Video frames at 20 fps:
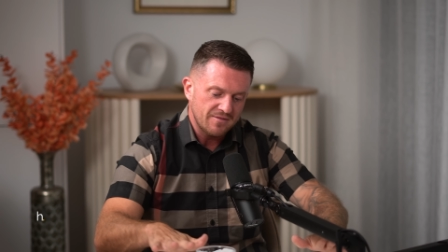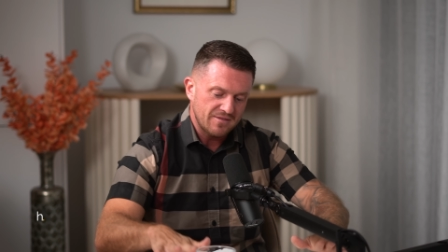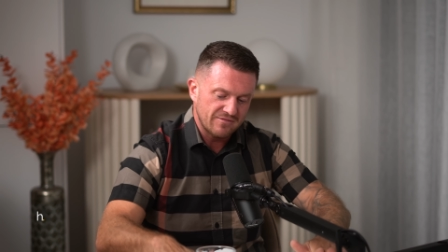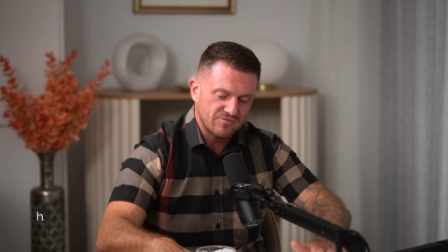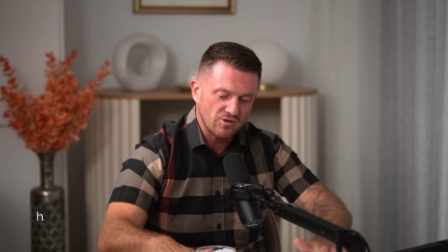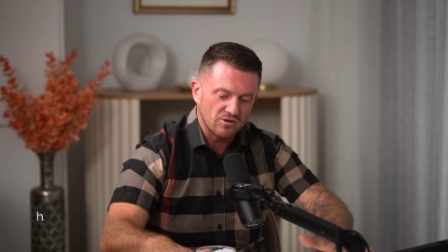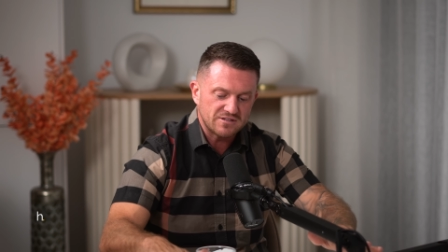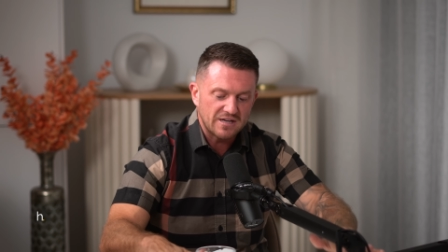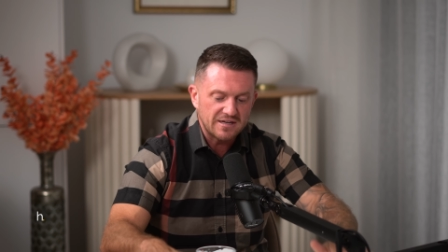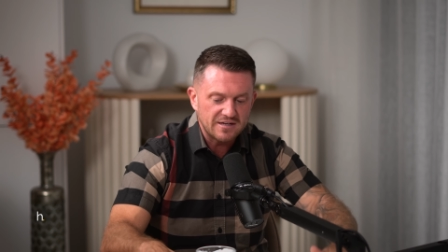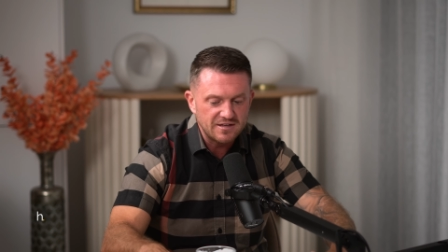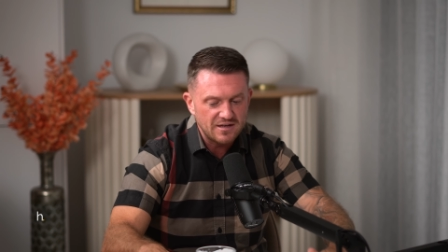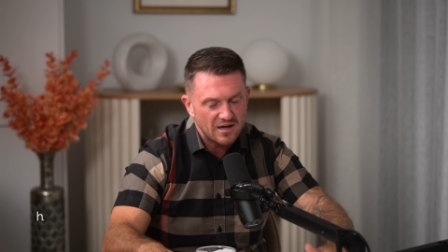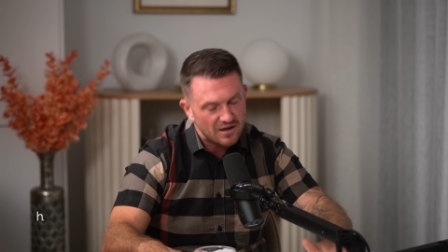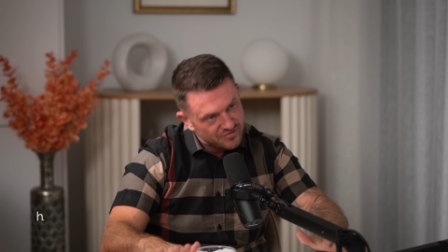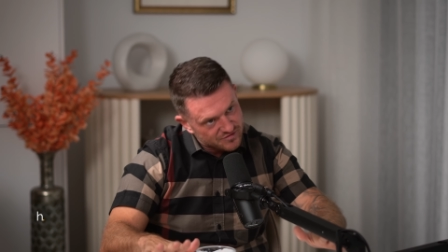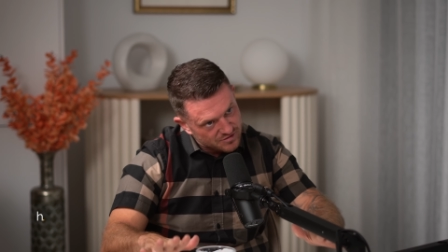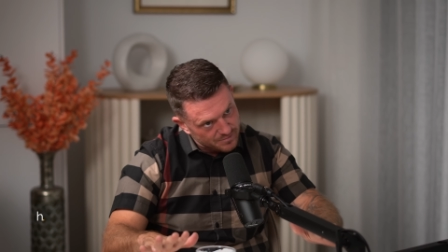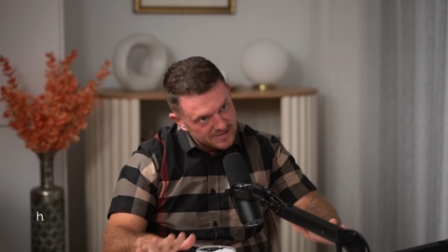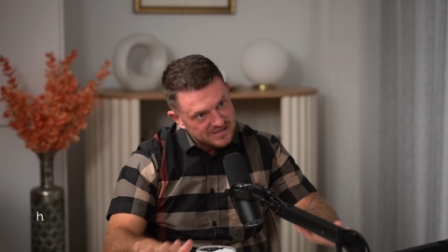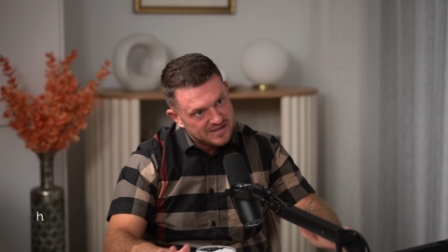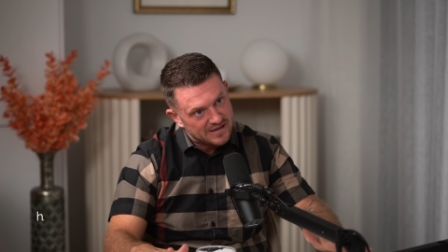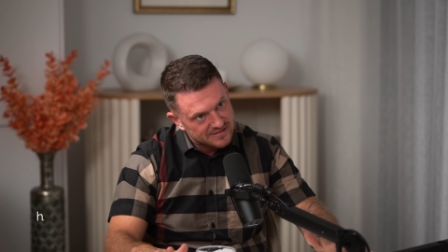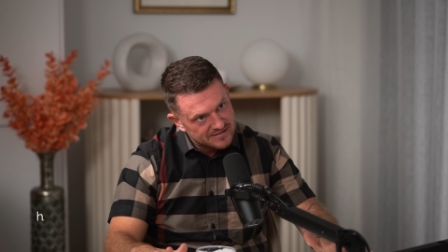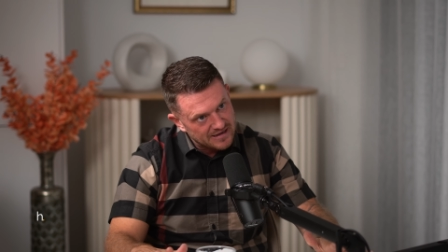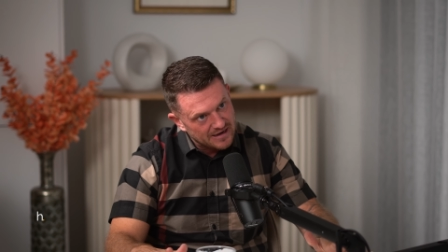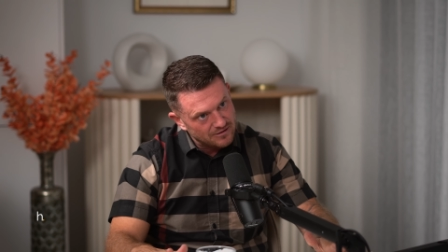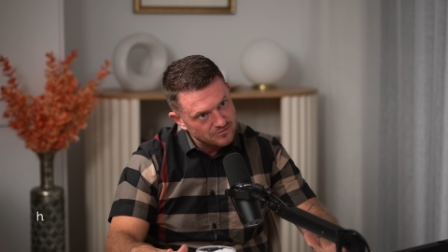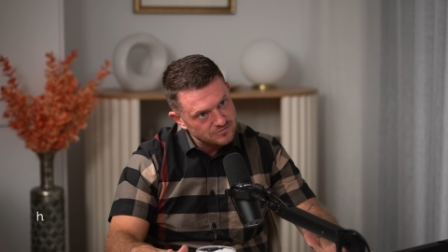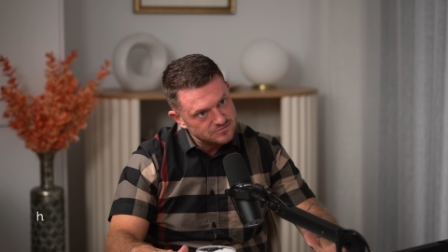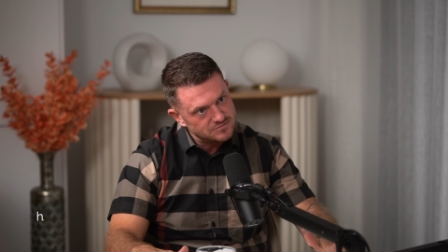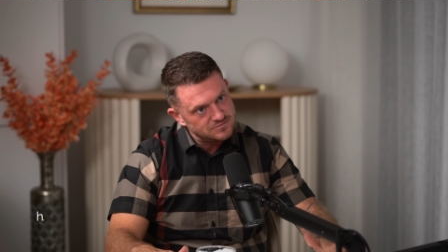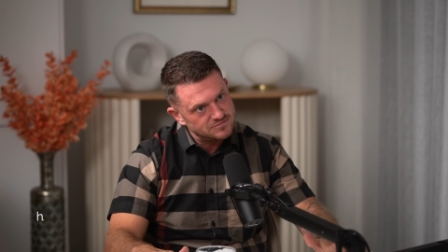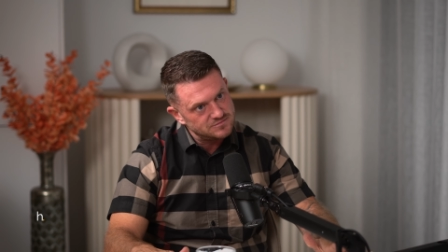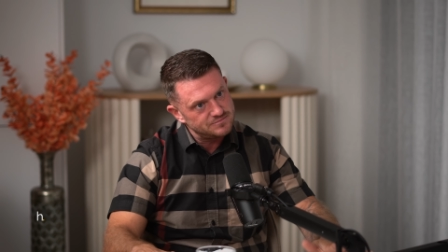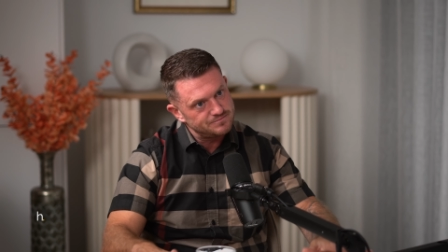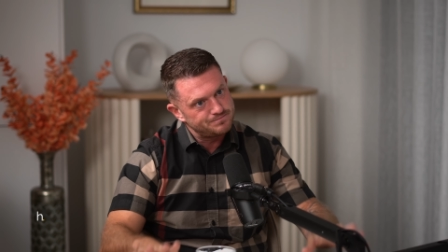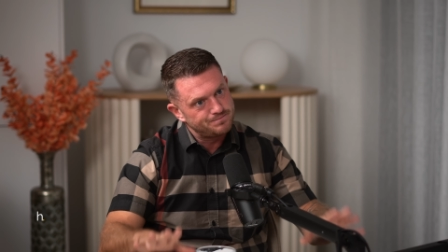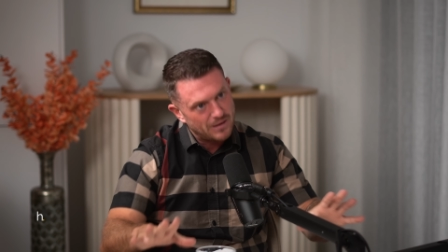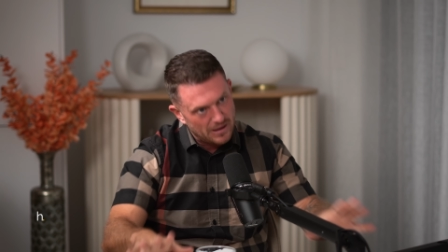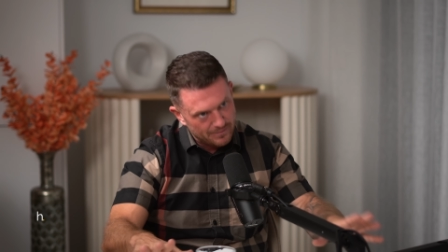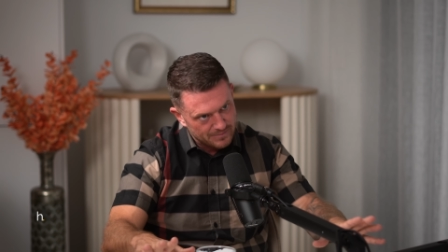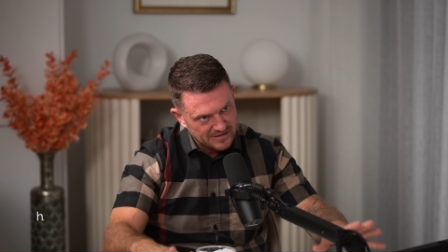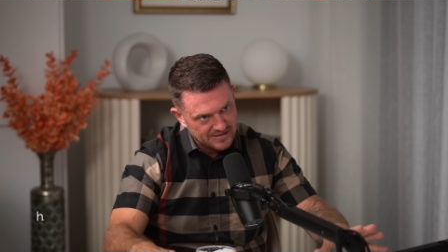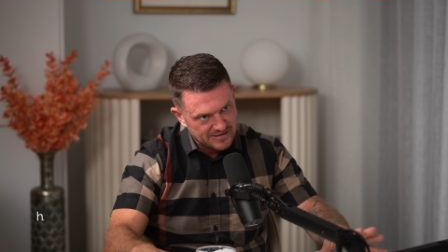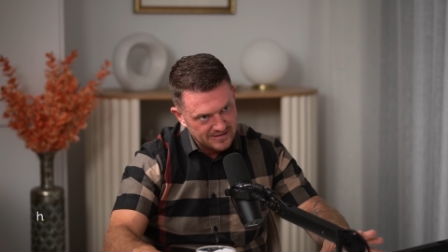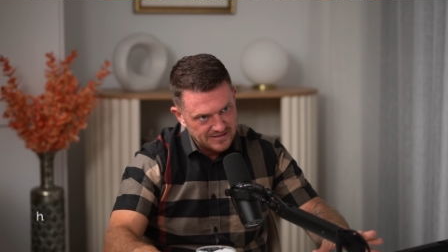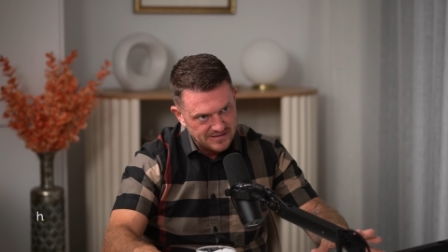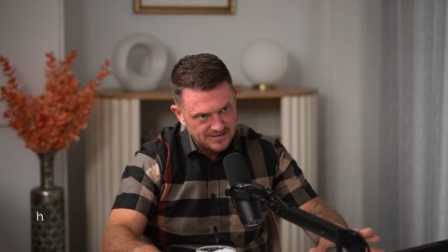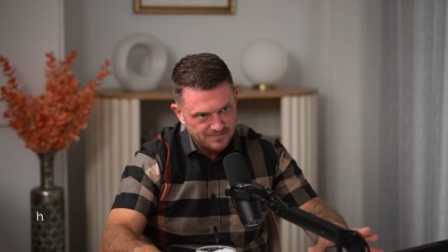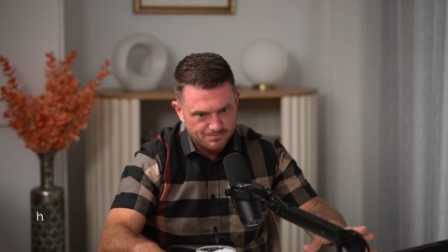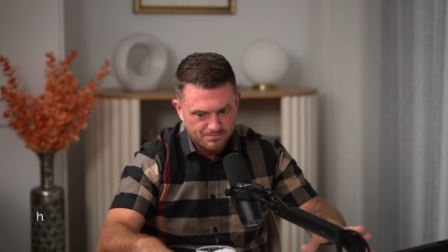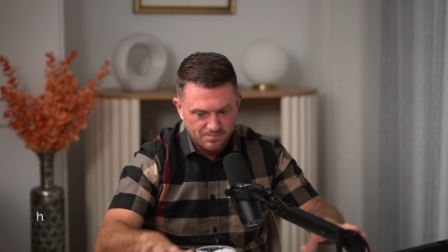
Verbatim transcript: They've not done enough to be kicked out publicly,